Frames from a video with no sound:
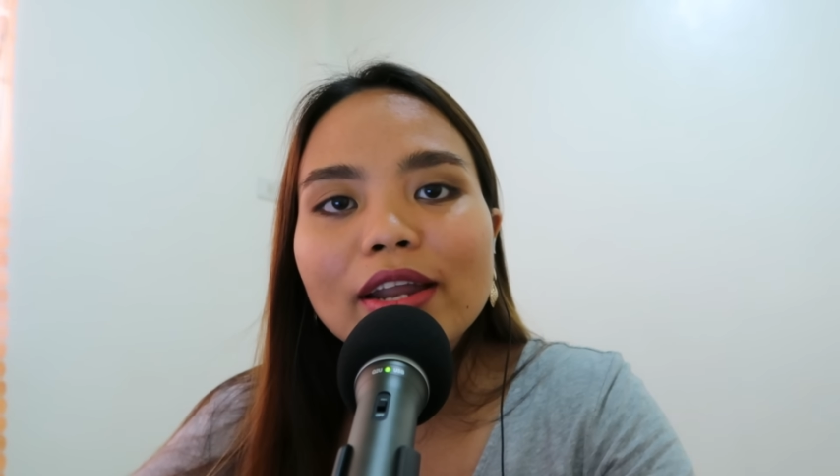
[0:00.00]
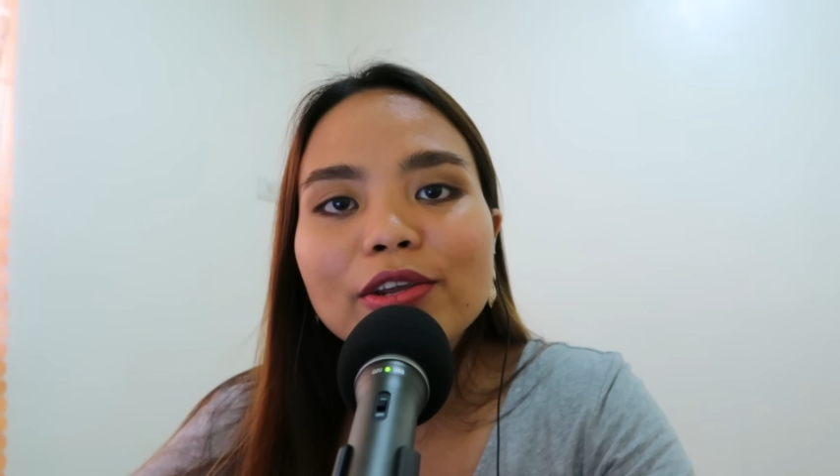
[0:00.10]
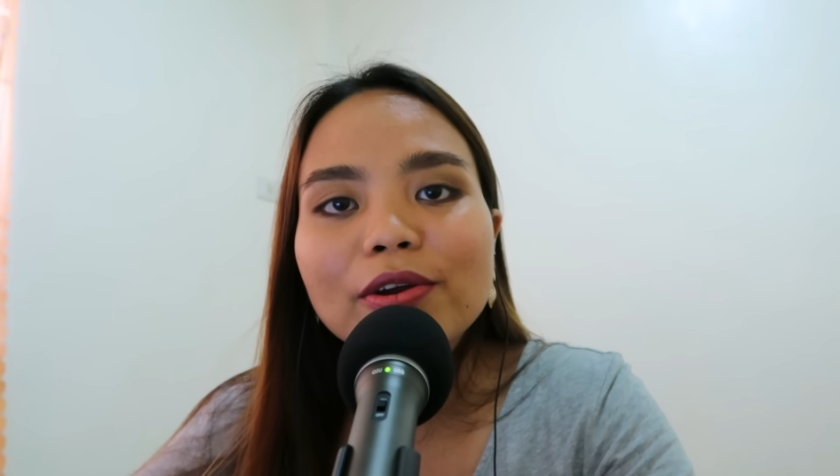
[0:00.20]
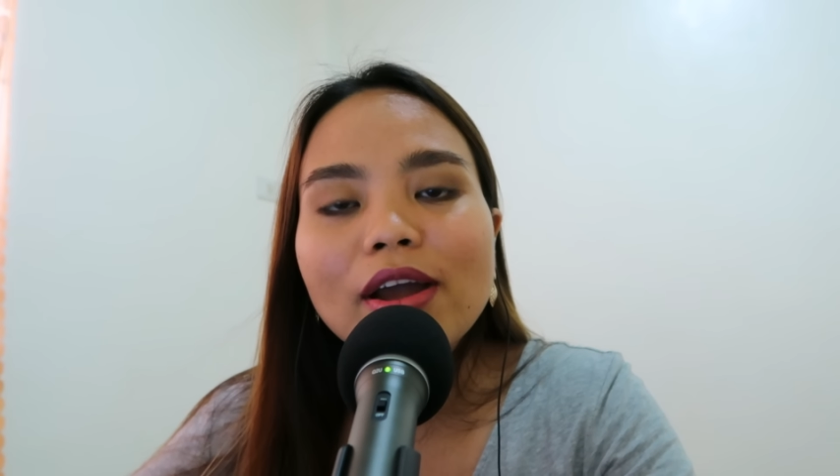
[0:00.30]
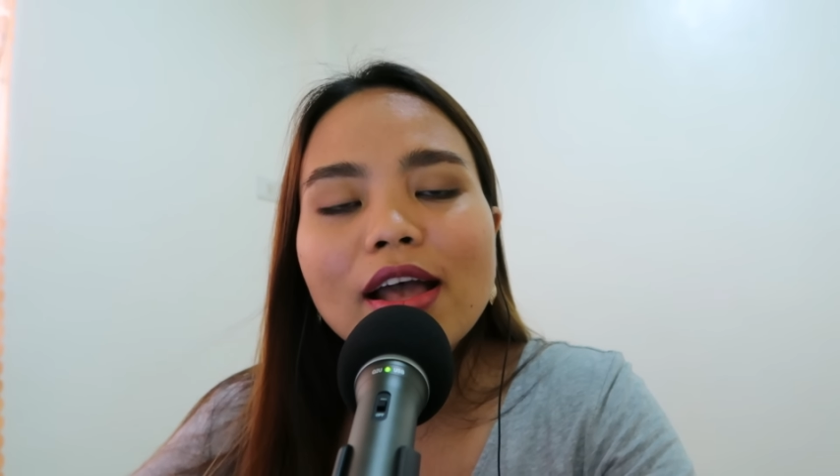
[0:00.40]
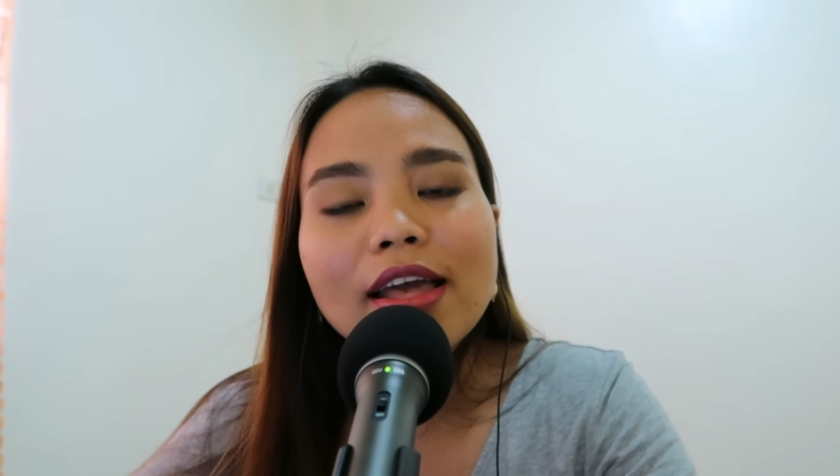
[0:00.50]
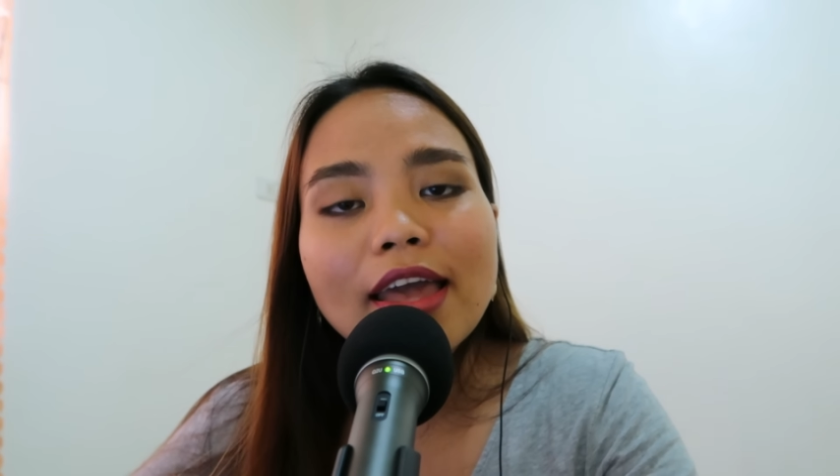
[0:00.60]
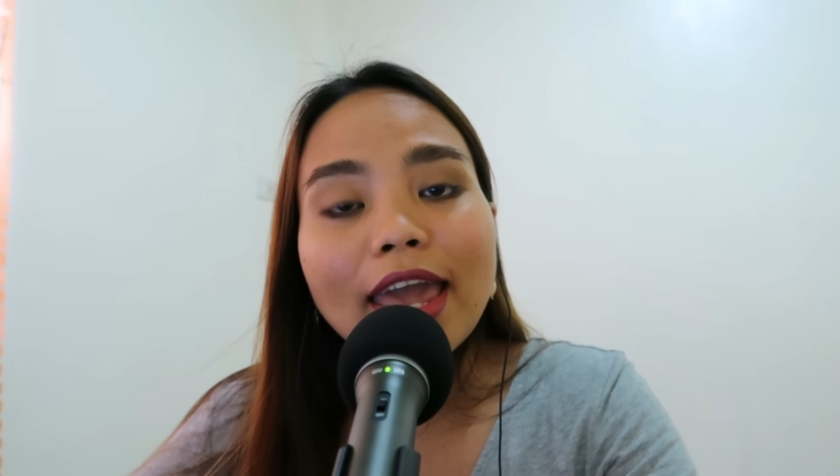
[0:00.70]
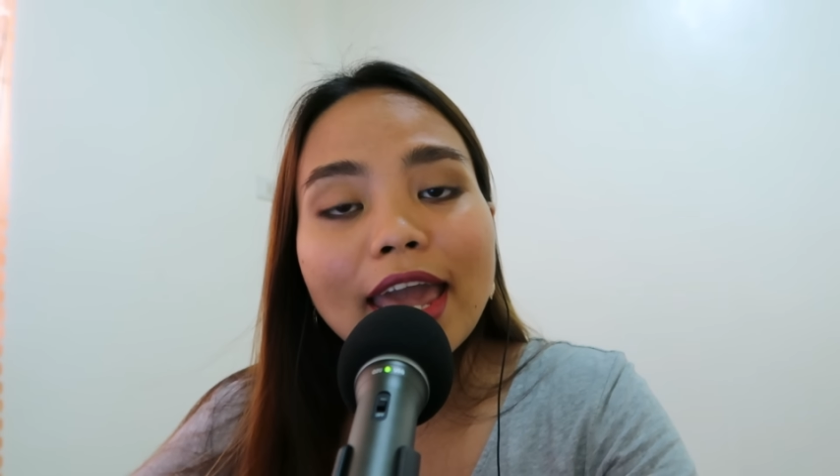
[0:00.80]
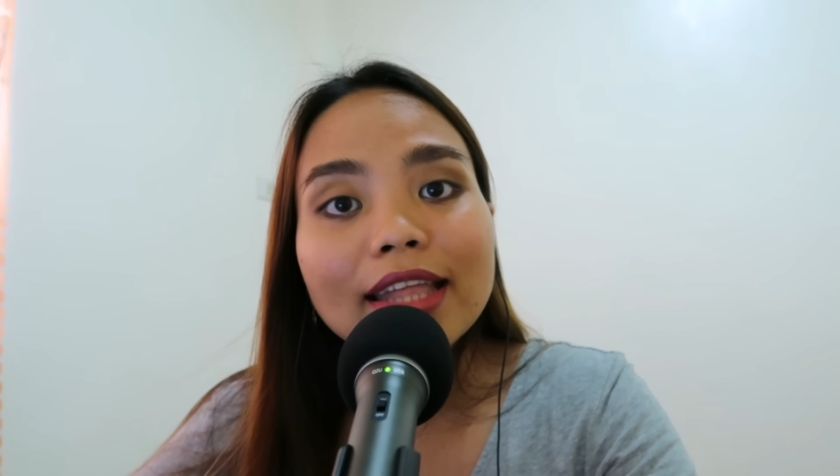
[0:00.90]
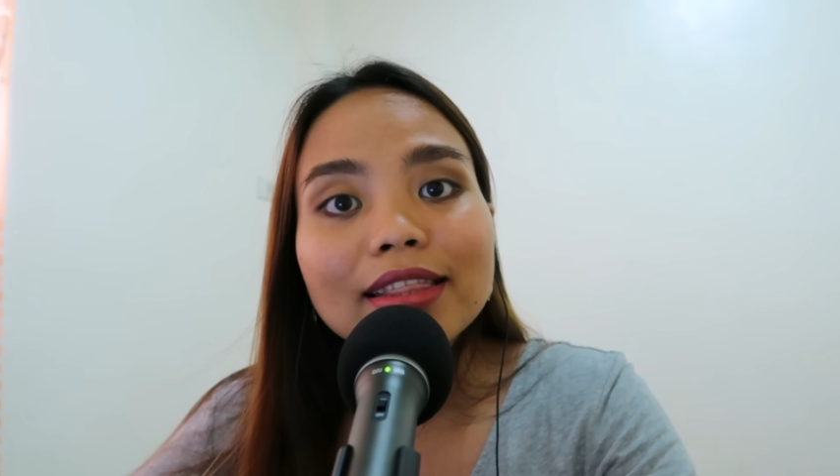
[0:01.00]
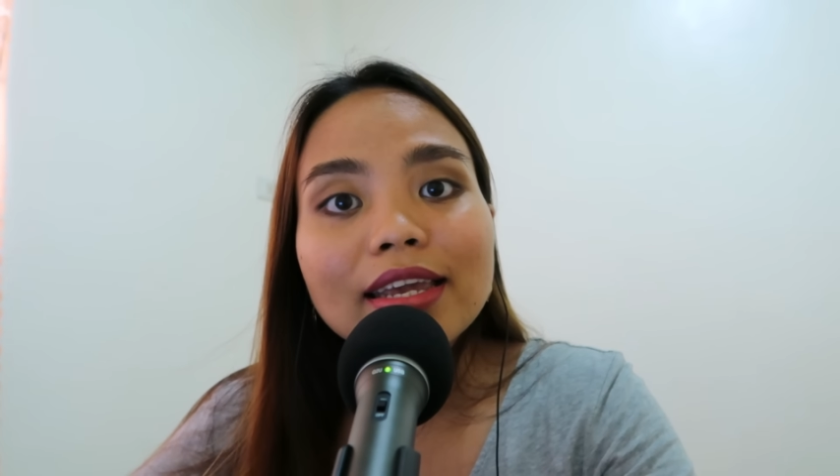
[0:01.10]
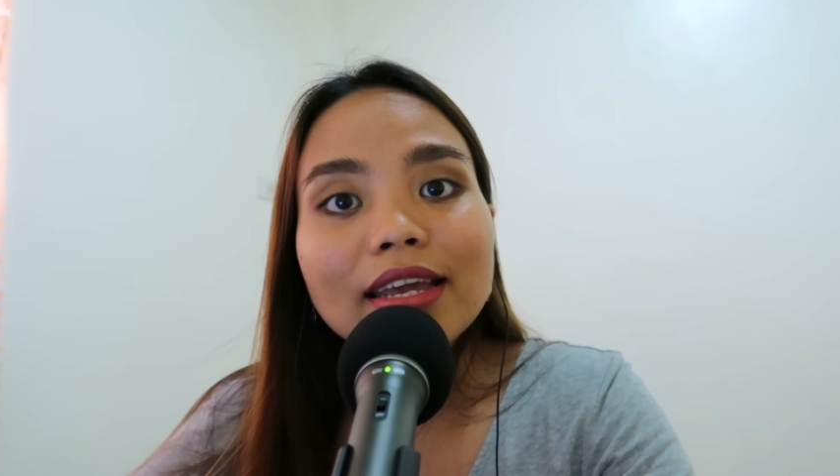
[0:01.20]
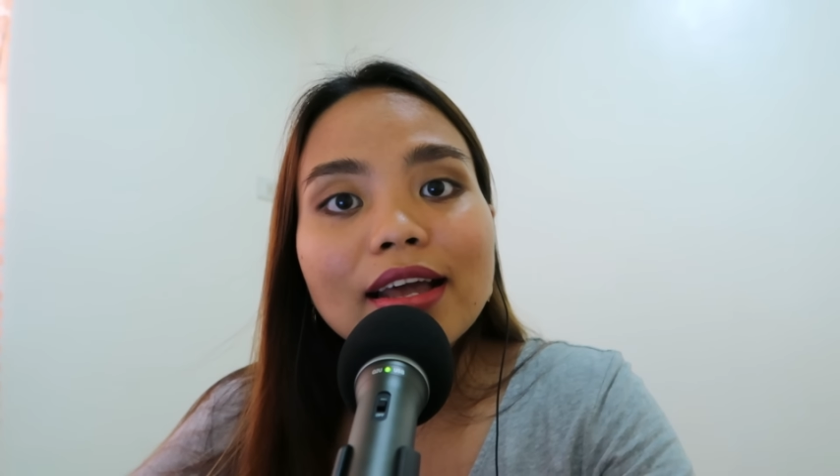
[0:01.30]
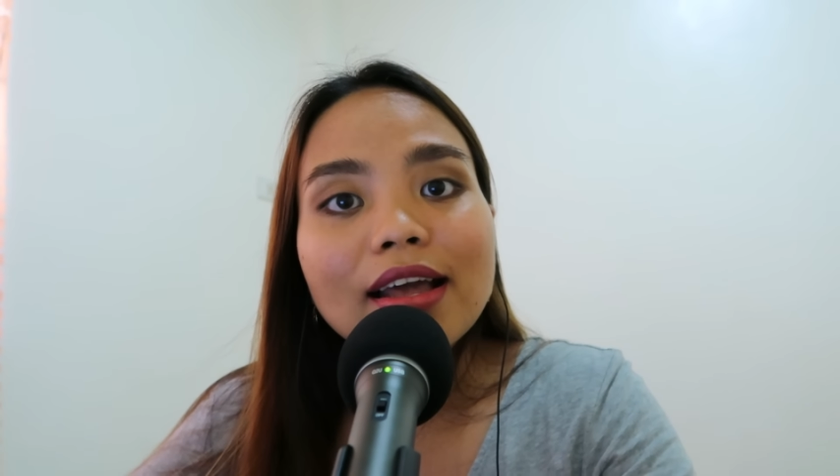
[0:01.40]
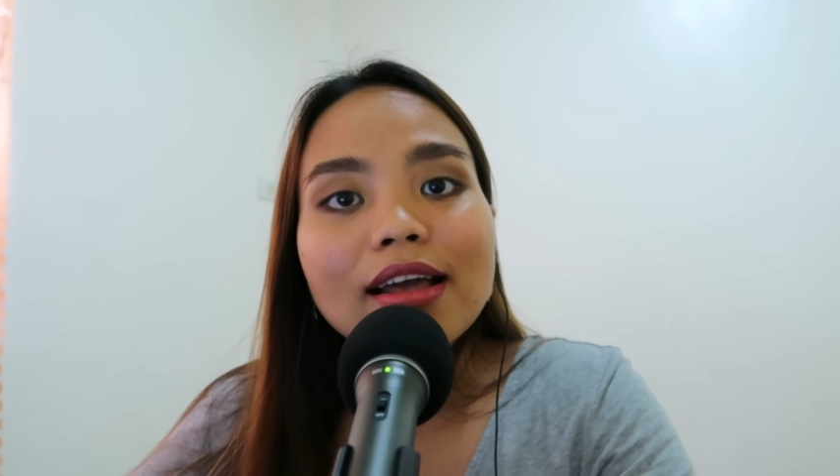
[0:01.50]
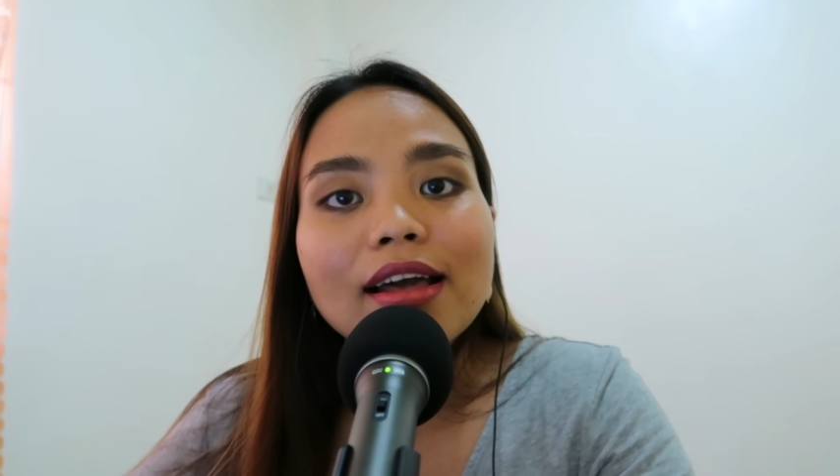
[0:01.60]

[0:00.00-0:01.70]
and you're handling